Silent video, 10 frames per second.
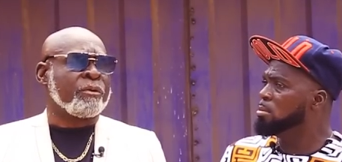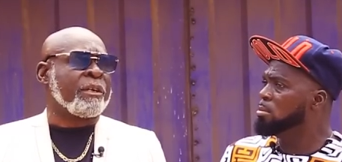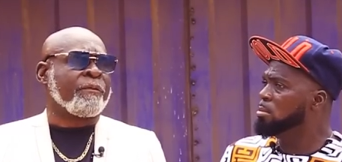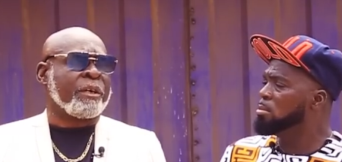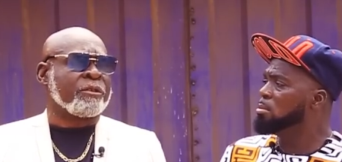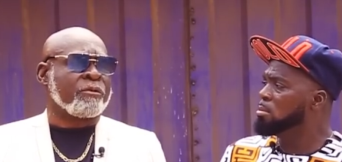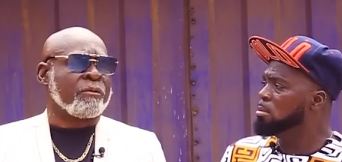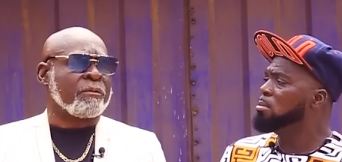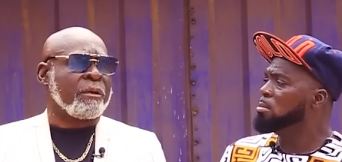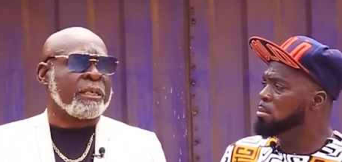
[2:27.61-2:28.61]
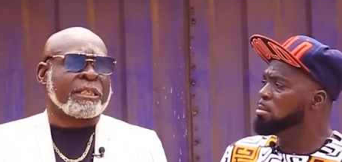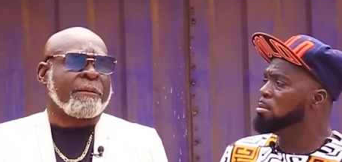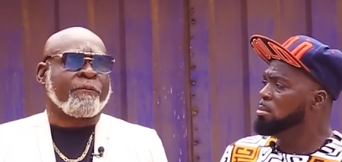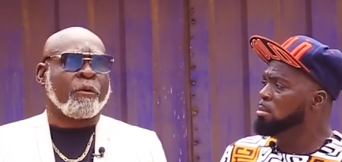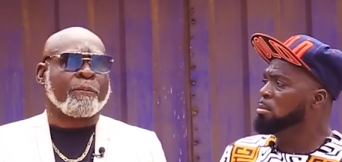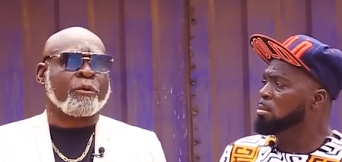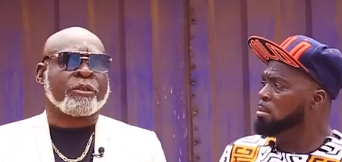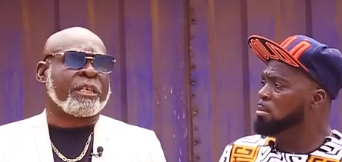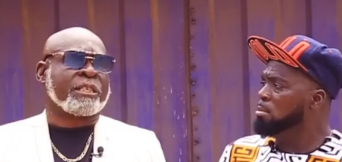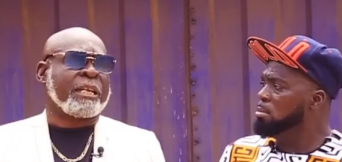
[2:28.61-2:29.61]
Speaker 1: no difference no, except for
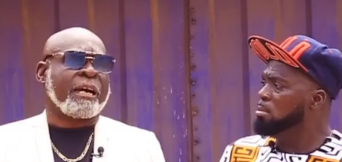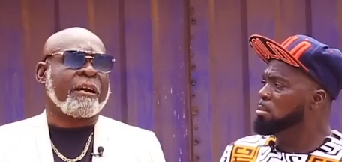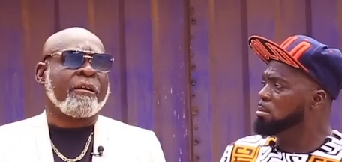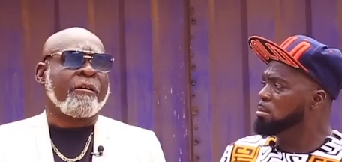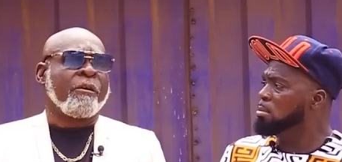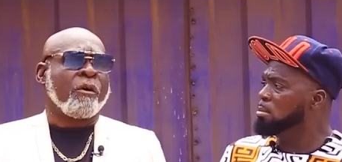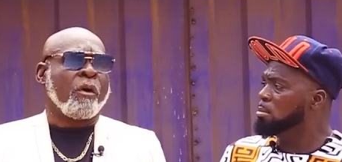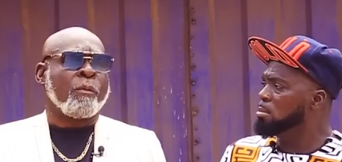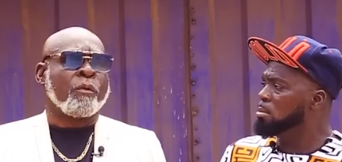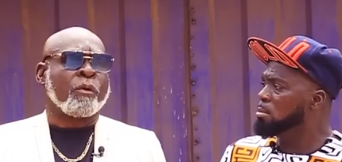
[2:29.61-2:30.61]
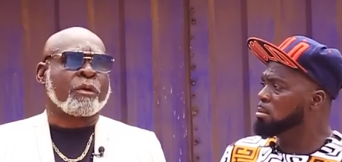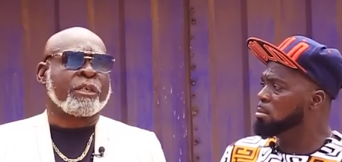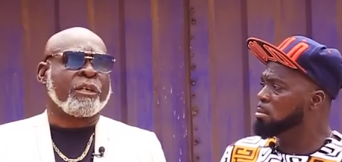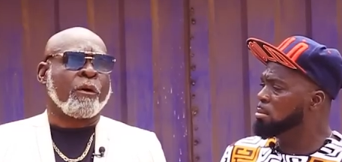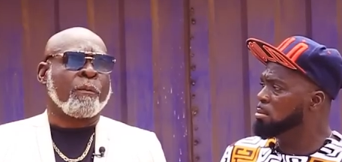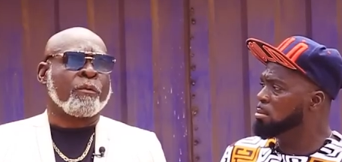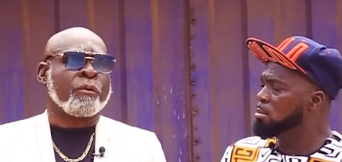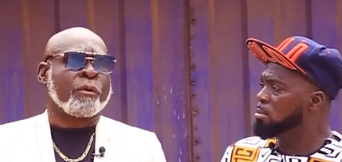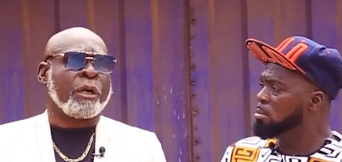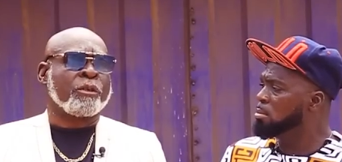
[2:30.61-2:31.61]
producers now. Omo the
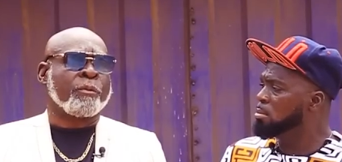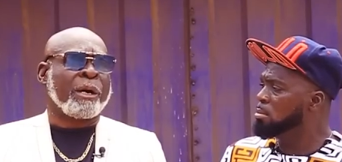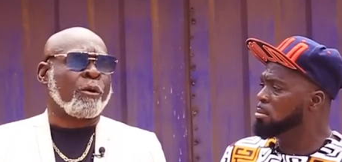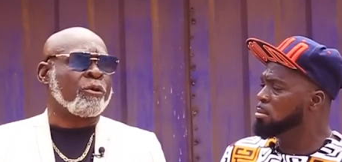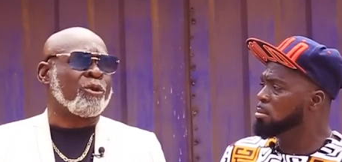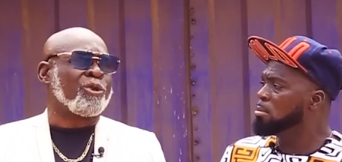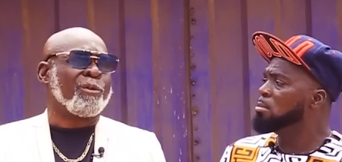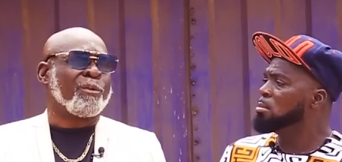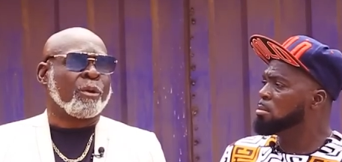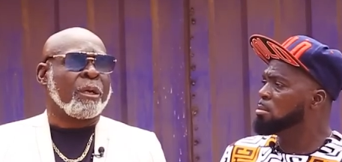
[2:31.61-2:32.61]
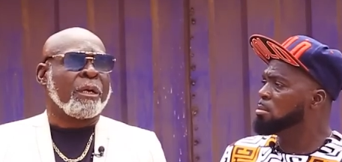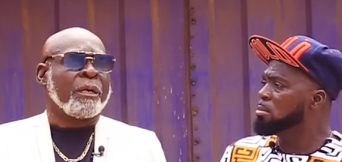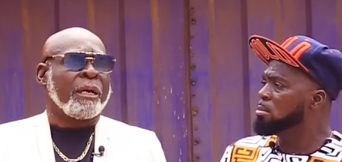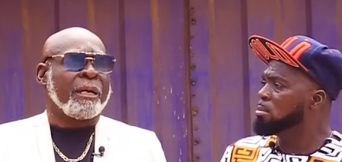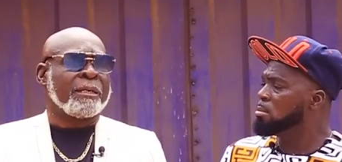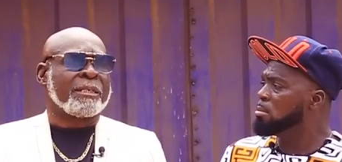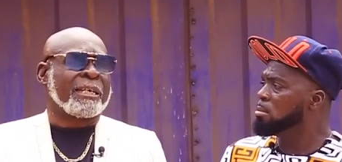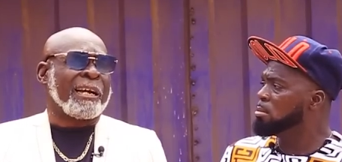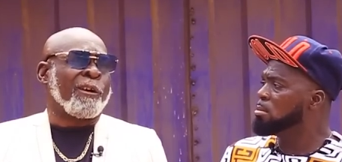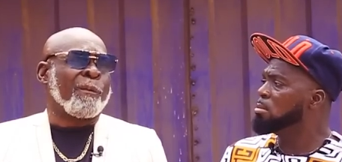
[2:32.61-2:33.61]
omo Jumako YouTube no,
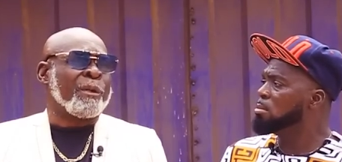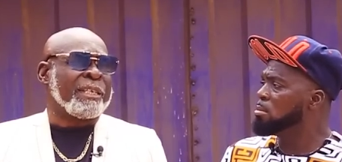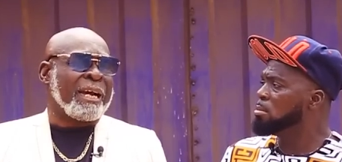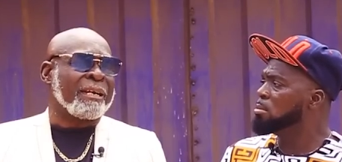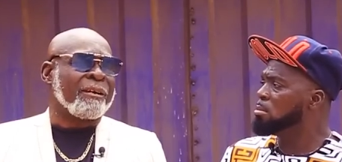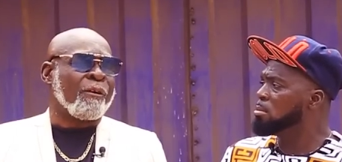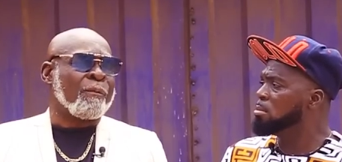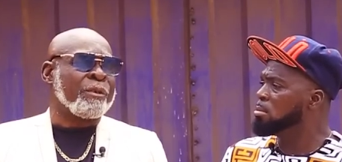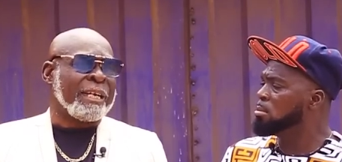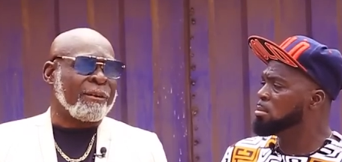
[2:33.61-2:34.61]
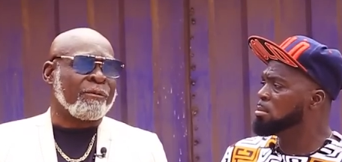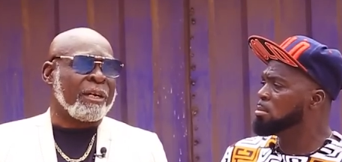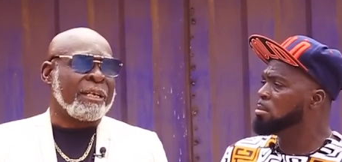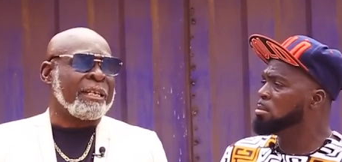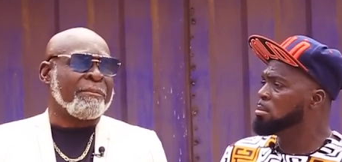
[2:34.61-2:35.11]
Sikana omunya, omunya no, and